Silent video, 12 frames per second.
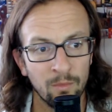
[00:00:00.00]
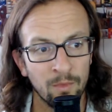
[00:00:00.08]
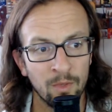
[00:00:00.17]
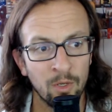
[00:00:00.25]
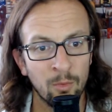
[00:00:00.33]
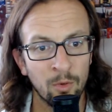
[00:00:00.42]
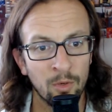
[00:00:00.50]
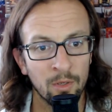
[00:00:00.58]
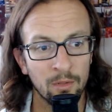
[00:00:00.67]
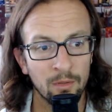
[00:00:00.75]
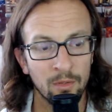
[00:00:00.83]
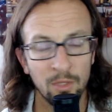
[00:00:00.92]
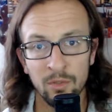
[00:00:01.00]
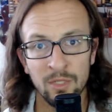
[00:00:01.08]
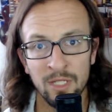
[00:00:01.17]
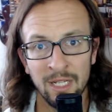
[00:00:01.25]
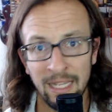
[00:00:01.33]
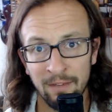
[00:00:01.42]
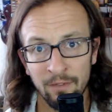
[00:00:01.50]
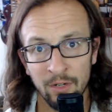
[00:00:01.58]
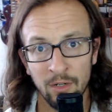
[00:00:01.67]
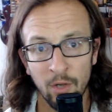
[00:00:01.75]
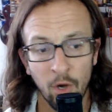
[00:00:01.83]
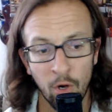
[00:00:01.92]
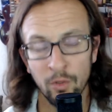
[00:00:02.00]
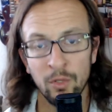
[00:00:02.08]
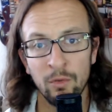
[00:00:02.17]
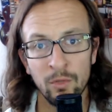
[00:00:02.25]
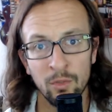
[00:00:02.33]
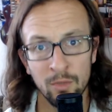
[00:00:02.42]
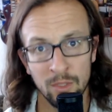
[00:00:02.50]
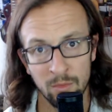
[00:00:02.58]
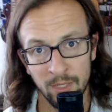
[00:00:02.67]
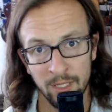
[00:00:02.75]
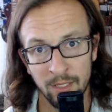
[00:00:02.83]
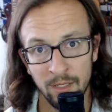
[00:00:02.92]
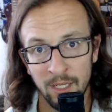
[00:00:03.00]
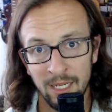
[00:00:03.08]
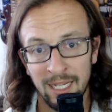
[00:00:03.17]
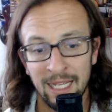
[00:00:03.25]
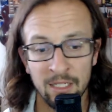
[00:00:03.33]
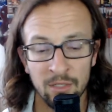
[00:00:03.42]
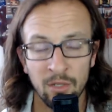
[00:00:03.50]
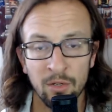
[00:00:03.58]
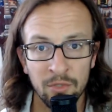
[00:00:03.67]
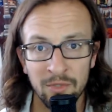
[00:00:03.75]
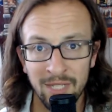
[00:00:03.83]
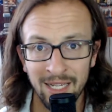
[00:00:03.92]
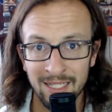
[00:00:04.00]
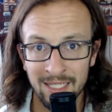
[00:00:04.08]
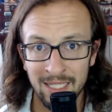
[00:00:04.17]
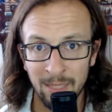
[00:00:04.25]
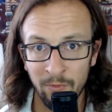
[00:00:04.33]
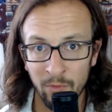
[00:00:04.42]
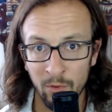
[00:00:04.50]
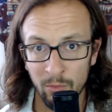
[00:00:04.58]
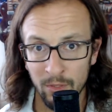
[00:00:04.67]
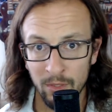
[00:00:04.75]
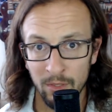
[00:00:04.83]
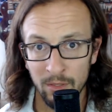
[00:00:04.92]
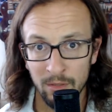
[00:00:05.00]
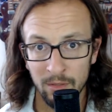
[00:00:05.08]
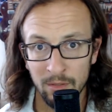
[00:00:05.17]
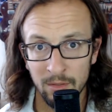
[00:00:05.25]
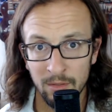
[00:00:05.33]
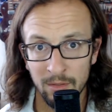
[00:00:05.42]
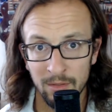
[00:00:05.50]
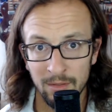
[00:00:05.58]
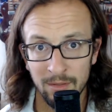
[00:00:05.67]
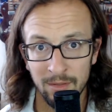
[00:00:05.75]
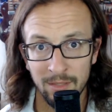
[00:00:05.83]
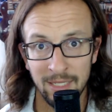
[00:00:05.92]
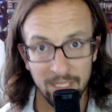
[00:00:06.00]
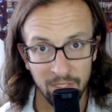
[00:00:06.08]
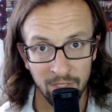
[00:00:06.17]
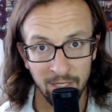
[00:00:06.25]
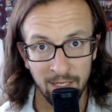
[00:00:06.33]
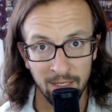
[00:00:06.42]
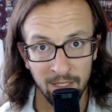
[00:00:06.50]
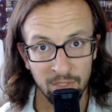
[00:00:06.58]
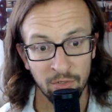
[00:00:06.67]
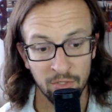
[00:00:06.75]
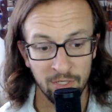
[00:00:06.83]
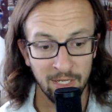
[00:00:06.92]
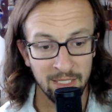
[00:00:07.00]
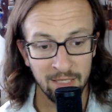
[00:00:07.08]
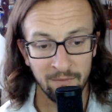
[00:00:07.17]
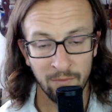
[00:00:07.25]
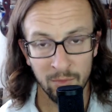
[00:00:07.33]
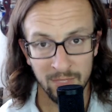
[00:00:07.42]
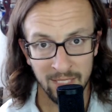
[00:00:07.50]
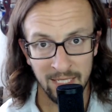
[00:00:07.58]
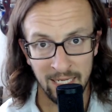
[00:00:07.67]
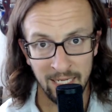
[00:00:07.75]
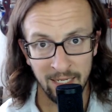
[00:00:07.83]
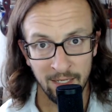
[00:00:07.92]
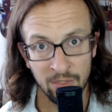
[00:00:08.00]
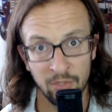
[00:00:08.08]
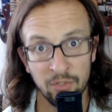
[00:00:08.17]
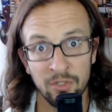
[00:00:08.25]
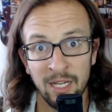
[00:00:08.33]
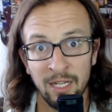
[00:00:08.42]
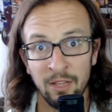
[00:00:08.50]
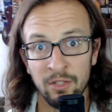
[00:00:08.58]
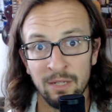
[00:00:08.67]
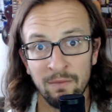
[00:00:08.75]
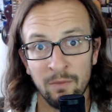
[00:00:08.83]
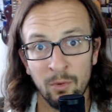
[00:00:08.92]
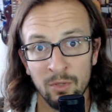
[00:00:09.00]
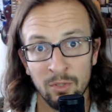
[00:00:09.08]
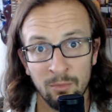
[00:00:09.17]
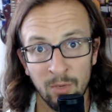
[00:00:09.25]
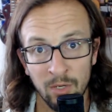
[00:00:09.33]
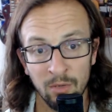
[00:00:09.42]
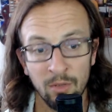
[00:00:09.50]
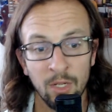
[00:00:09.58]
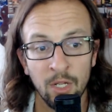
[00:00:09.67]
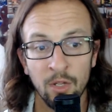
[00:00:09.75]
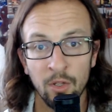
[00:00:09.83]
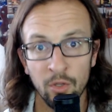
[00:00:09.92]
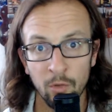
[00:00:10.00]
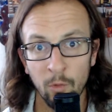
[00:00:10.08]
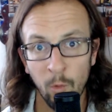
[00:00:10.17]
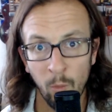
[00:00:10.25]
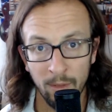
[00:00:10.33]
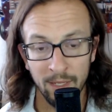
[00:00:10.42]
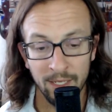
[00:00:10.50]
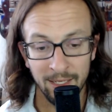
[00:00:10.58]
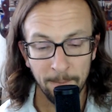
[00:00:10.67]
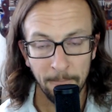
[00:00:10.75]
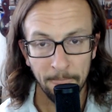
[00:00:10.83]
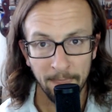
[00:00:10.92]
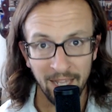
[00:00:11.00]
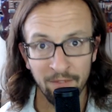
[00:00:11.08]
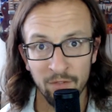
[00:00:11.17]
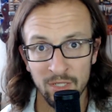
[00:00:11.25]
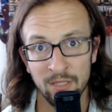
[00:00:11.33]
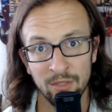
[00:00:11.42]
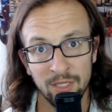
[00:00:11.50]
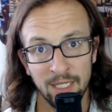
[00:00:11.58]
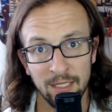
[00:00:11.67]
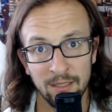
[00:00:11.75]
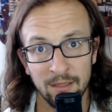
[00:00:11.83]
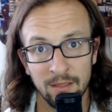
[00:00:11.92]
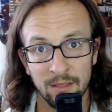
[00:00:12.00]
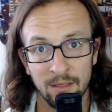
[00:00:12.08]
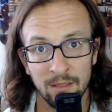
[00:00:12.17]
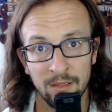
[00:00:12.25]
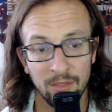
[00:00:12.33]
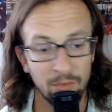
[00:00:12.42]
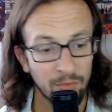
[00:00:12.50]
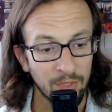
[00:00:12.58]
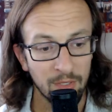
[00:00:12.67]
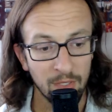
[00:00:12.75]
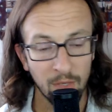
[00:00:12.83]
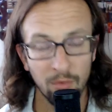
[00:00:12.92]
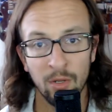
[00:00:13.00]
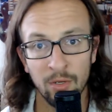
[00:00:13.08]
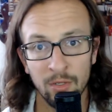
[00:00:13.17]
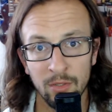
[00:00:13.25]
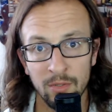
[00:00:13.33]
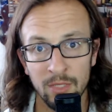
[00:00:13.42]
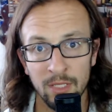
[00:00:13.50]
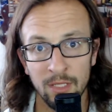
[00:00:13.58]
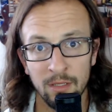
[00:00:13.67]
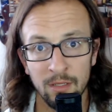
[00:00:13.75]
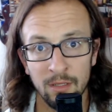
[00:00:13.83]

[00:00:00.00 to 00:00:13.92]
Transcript: no more losing ever. All you do is win. As long as you take a step forward yesterday, as long as you take a step forward today, as long as you take another step forward tomorrow, you will win every single day. You are no longer losing